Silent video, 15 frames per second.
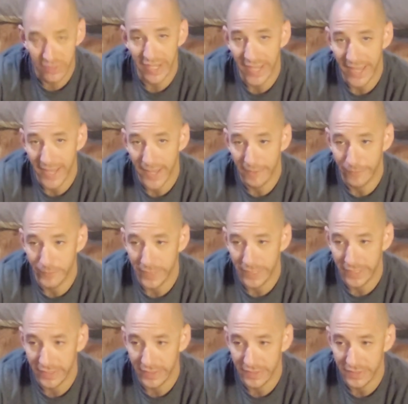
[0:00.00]
to have
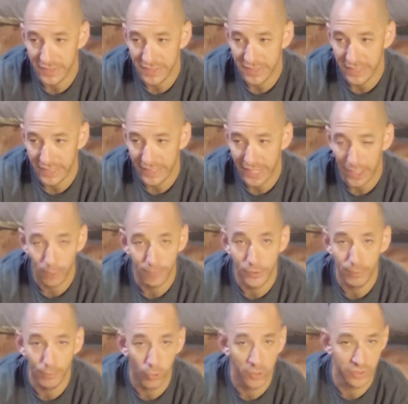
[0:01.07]
because it could help
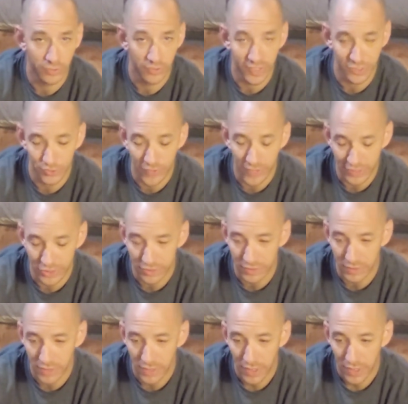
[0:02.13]
you point in the right
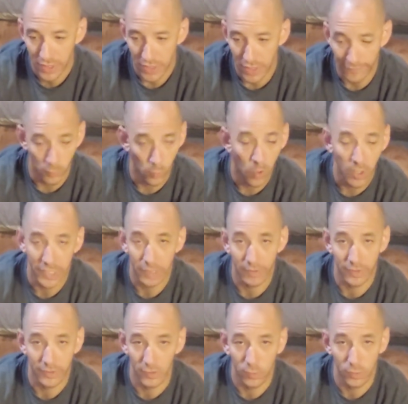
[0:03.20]
direction. If you're walking
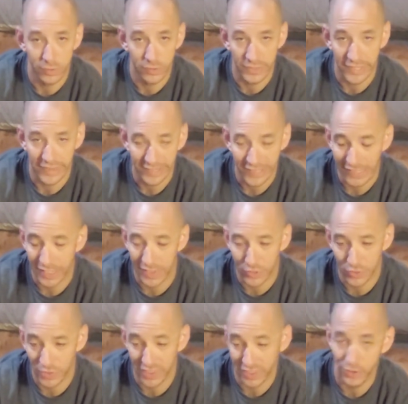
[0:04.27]
around the woods without any kind of
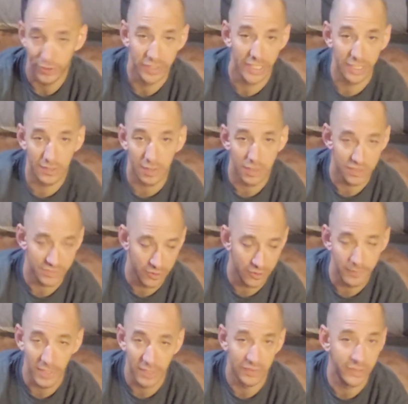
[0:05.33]
direction, you're going to get lost. You're
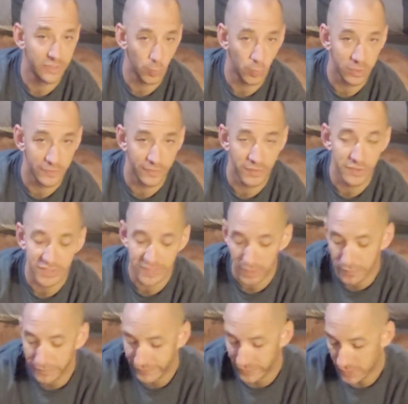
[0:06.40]
going to make things worse for
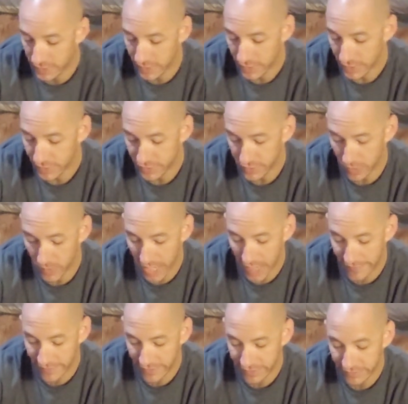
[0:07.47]
yourself. So
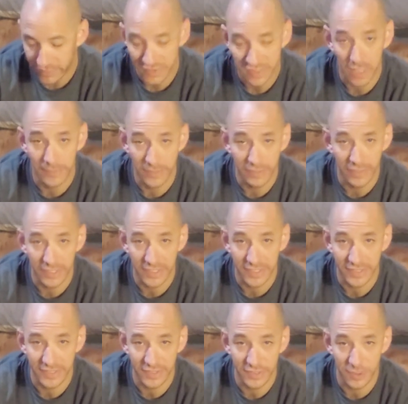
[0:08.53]
having something like
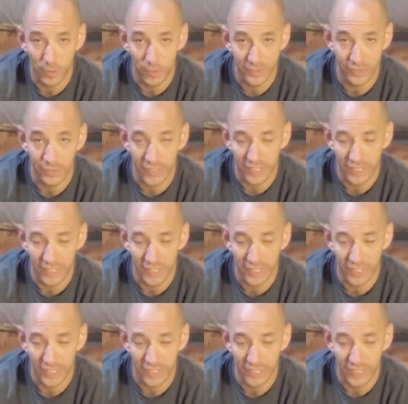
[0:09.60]
this is always a good